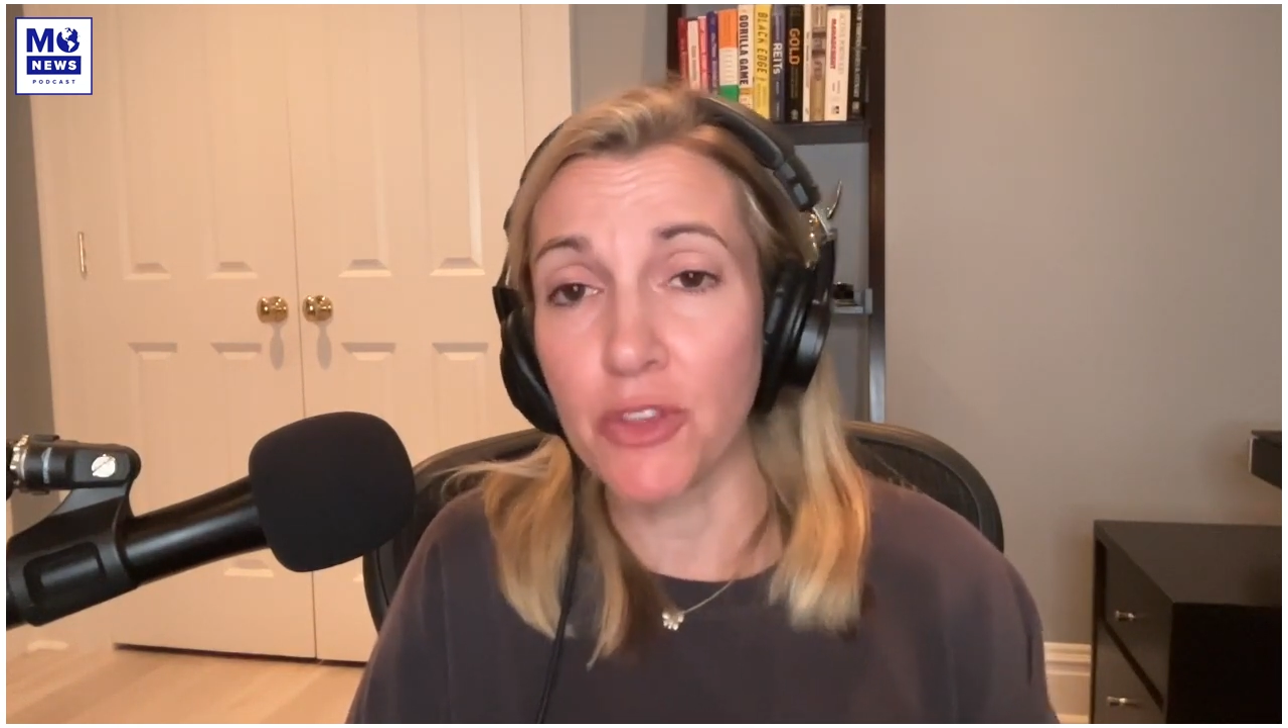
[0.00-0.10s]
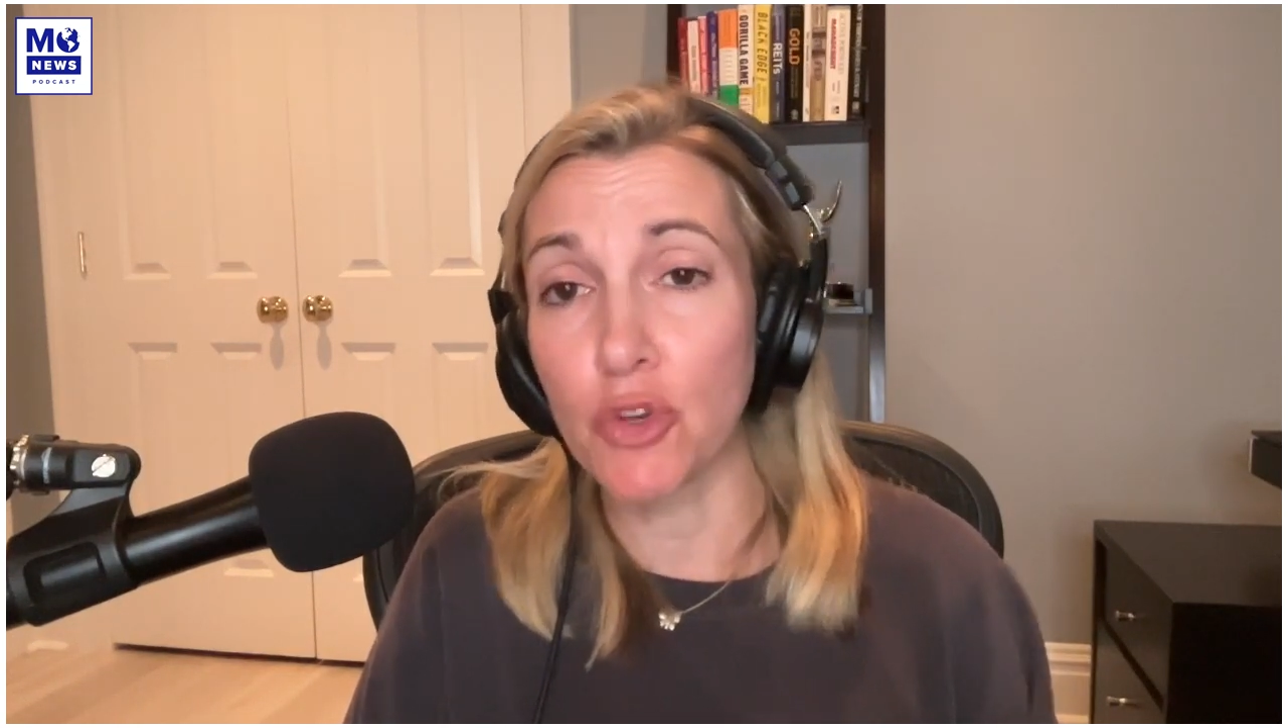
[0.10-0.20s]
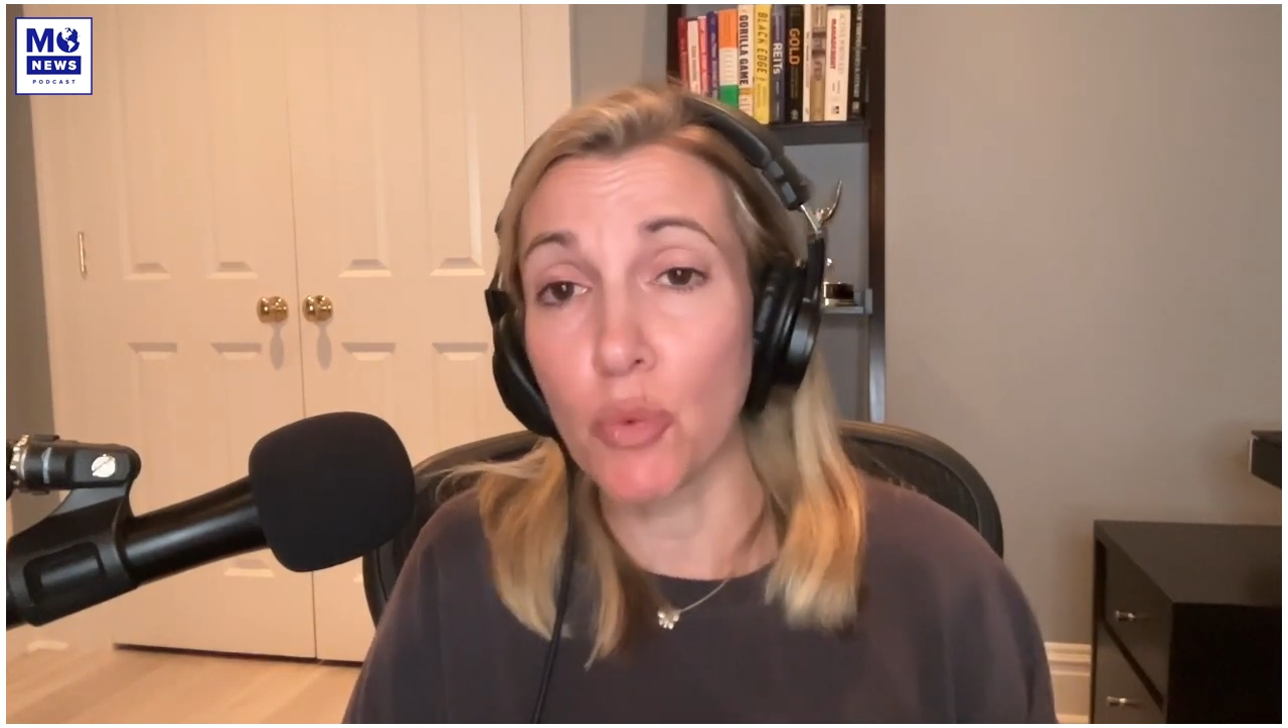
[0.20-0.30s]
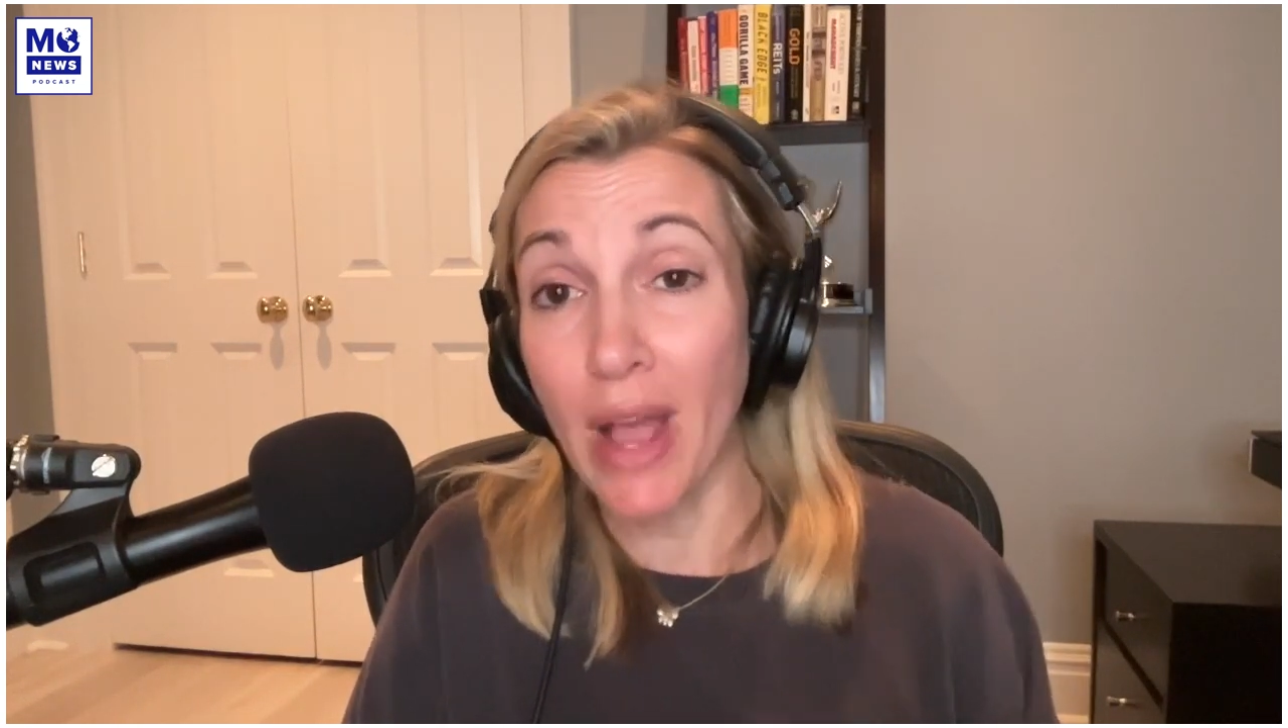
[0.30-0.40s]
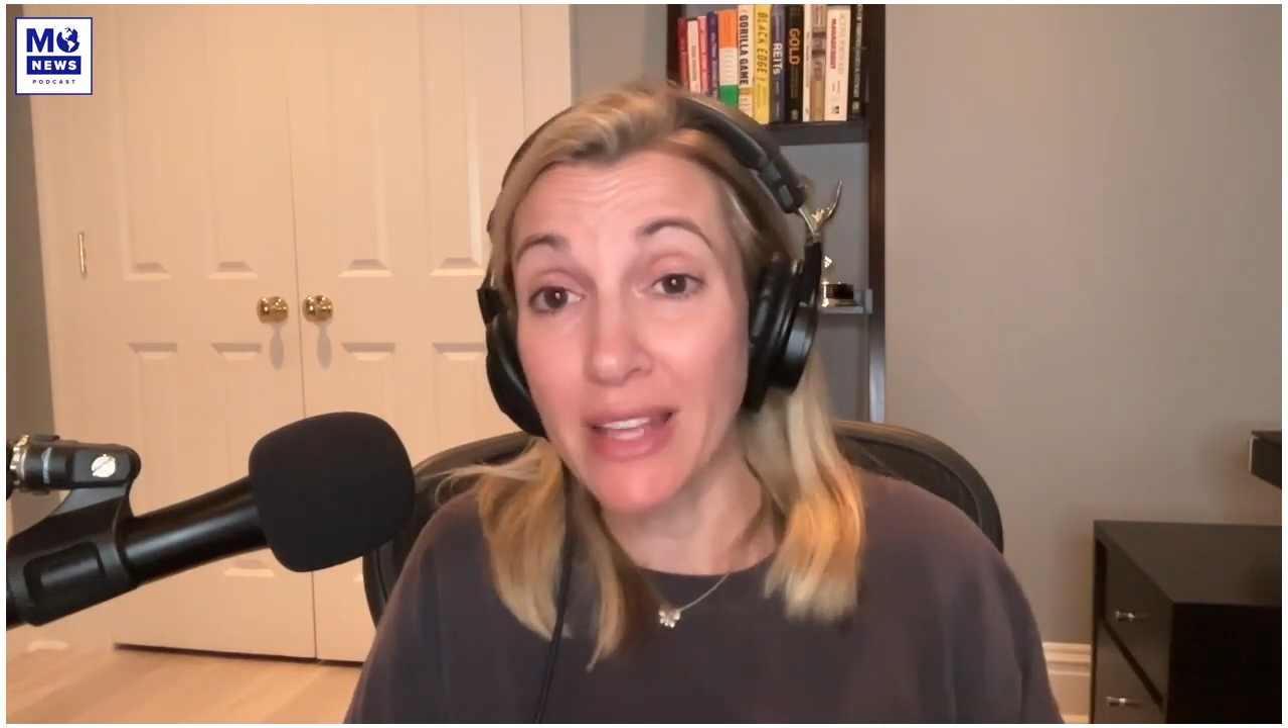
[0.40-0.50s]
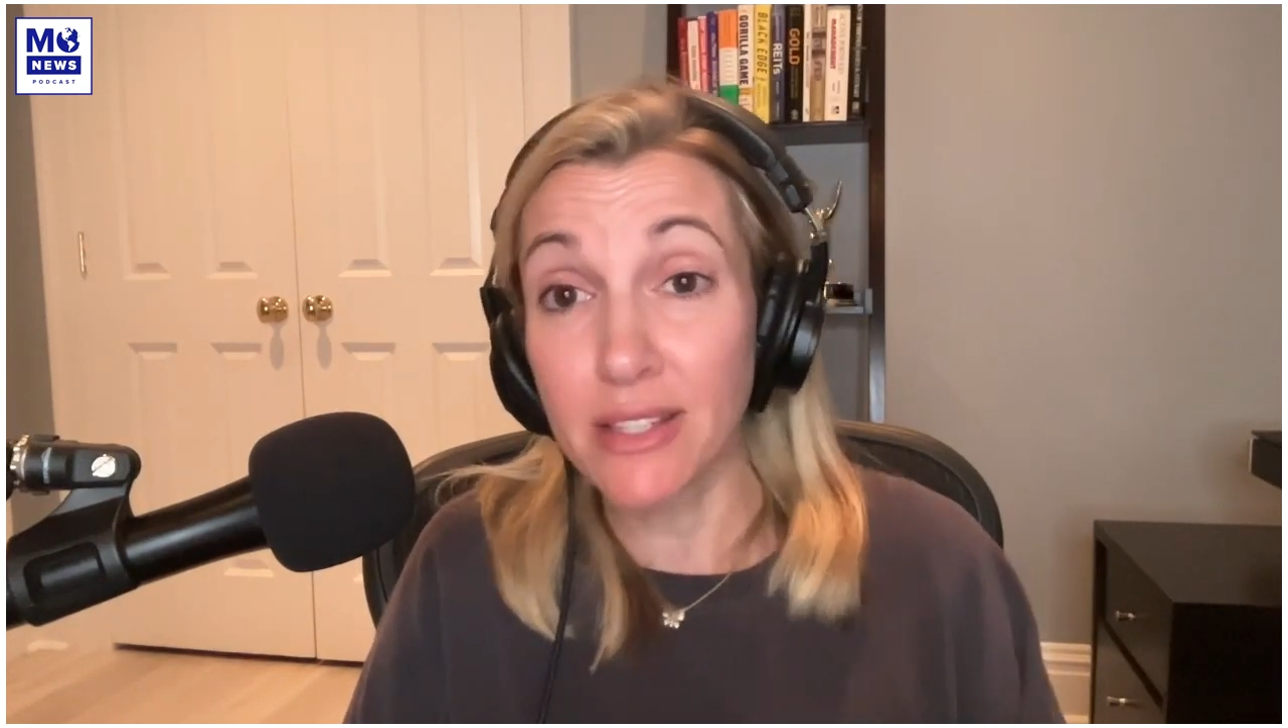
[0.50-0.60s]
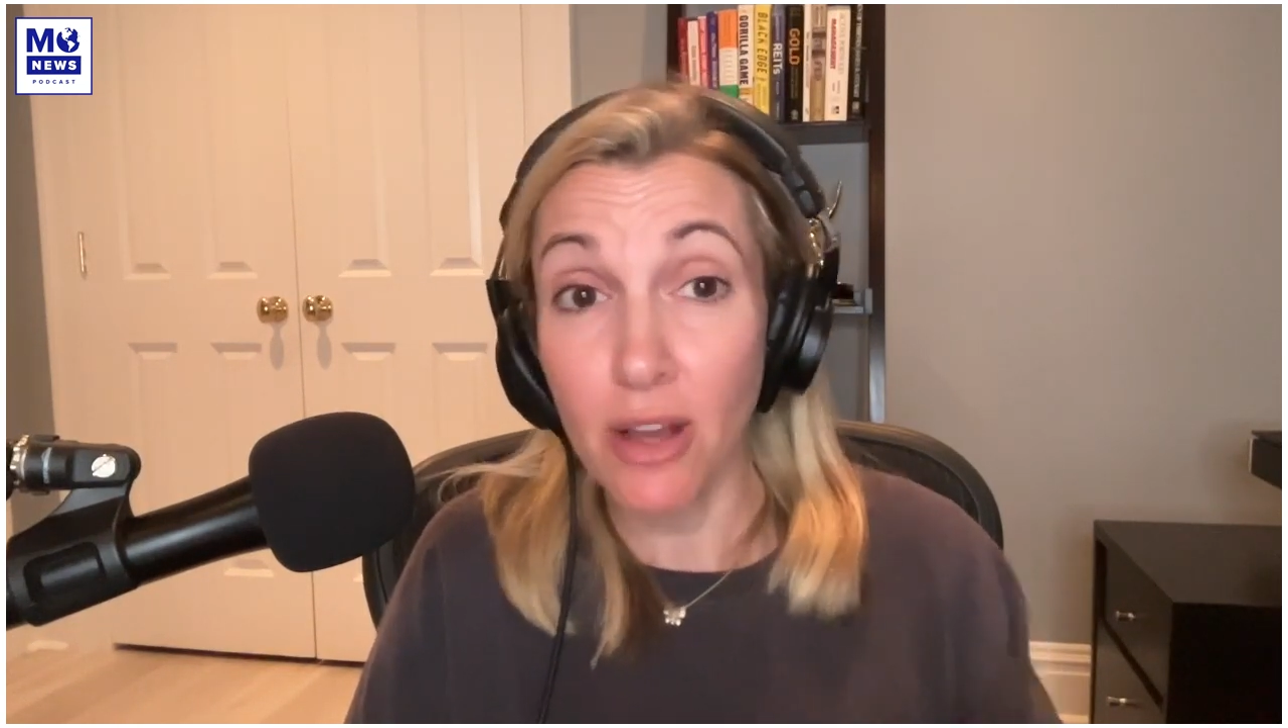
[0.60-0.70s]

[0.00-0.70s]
the U.S.